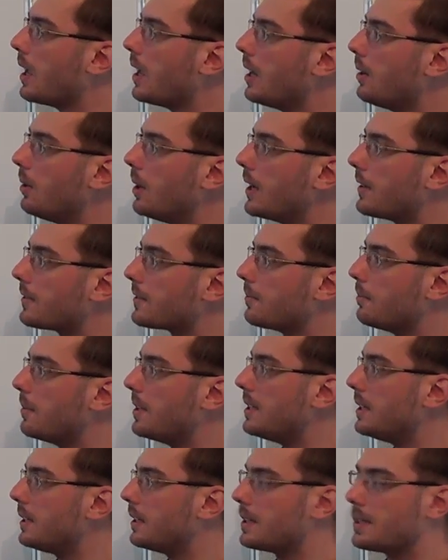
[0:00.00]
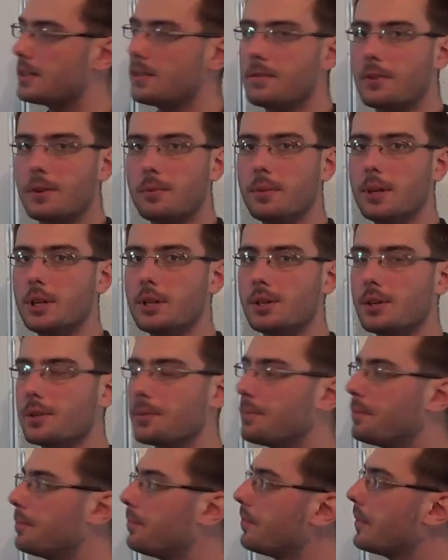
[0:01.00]
Here you have some basic test information.
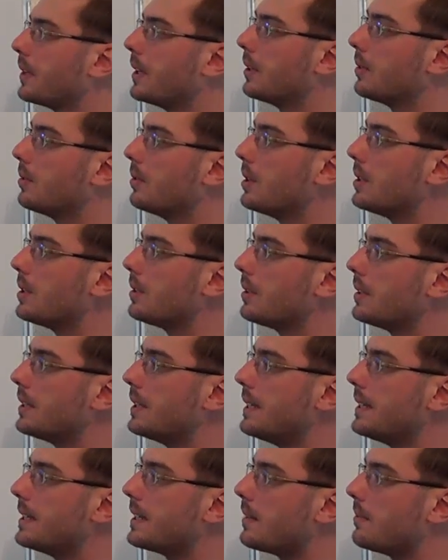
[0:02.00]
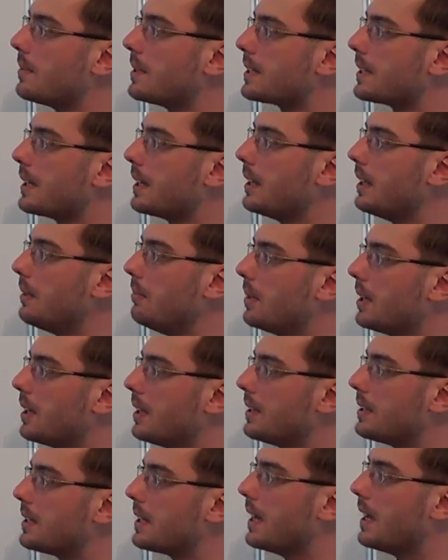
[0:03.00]
The duration of this exam is 90
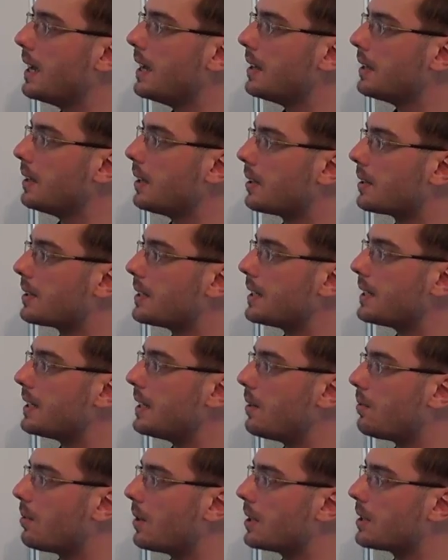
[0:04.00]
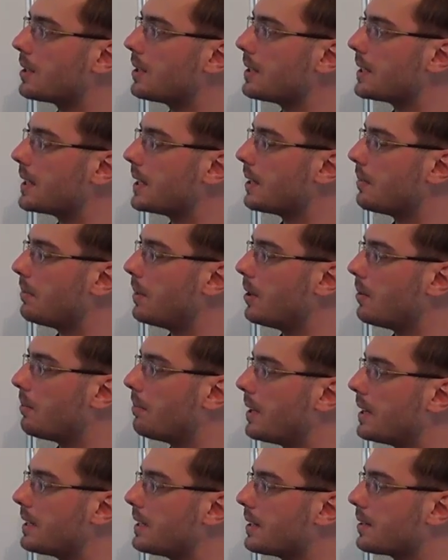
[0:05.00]
minutes, there are 60 questions and the minimum
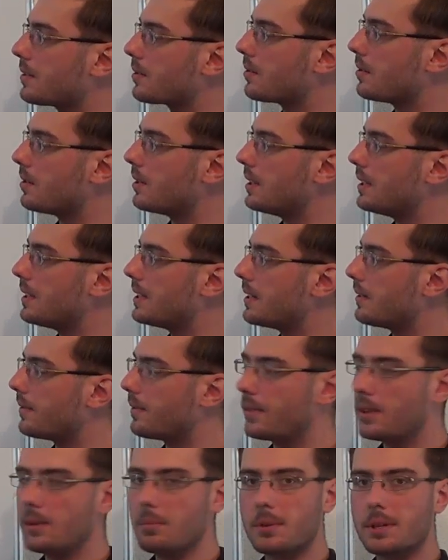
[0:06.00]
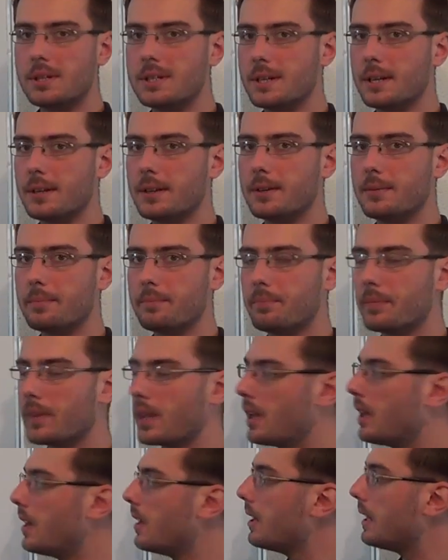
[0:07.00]
passing score is 70%.
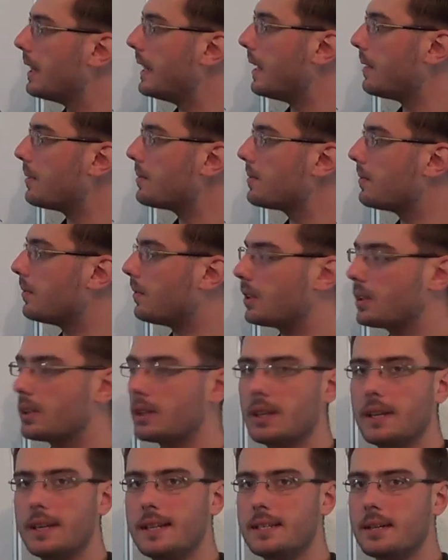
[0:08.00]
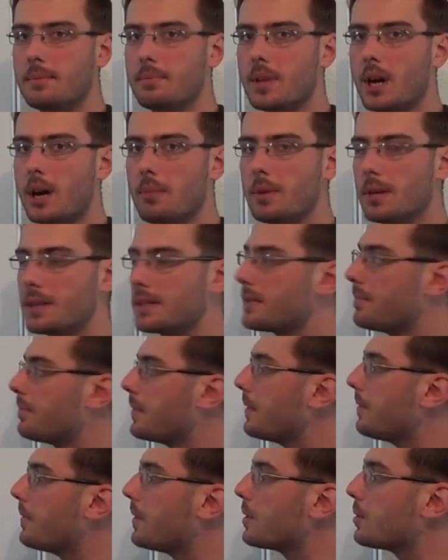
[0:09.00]
Now some of the exam topics.
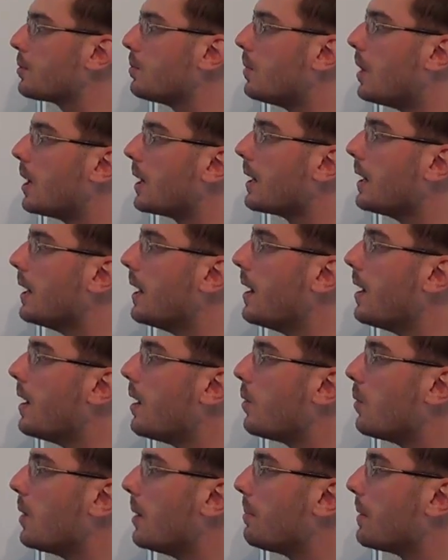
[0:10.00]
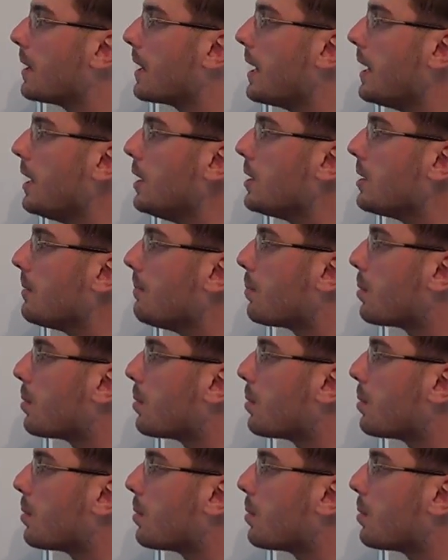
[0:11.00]
The first one, replication